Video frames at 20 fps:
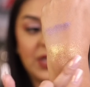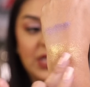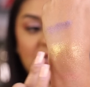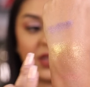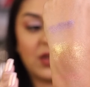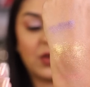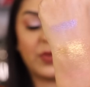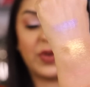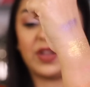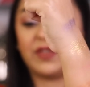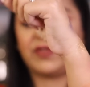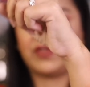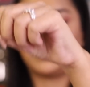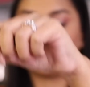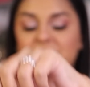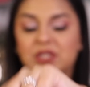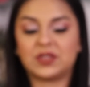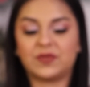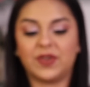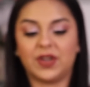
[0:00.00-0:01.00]
taking away
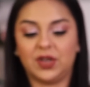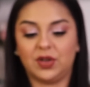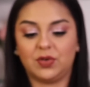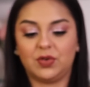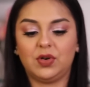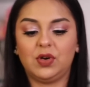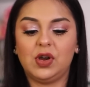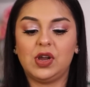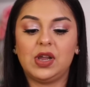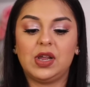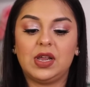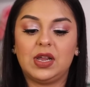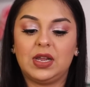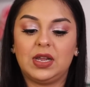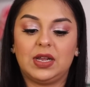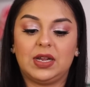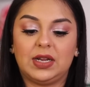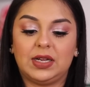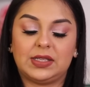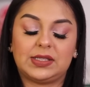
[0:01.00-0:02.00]
from this video,
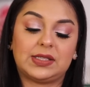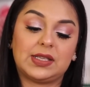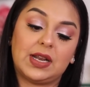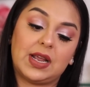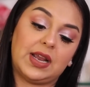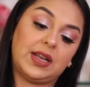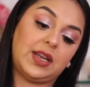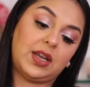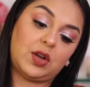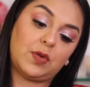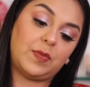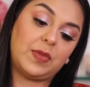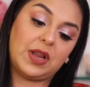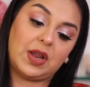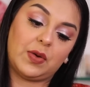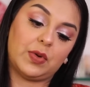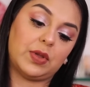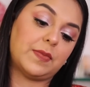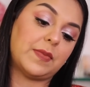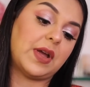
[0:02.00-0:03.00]
it's that I need to
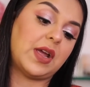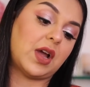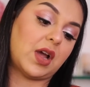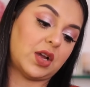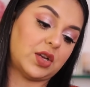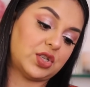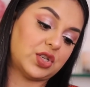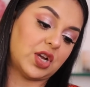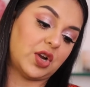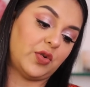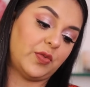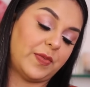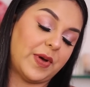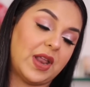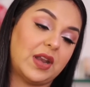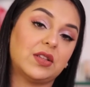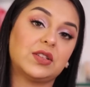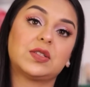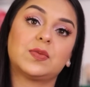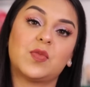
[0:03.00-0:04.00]
play with my eyeshadow
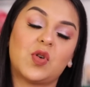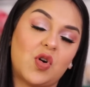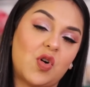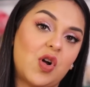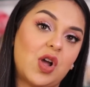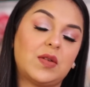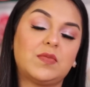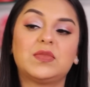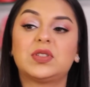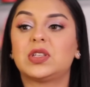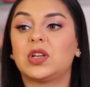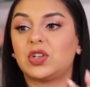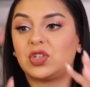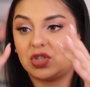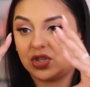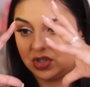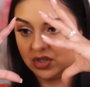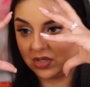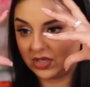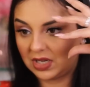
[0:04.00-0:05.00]
palettes more. I'm such
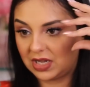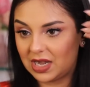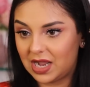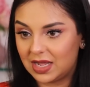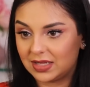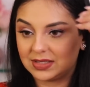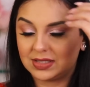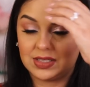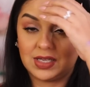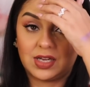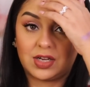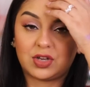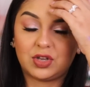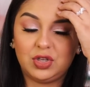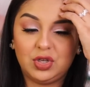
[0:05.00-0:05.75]
a classic,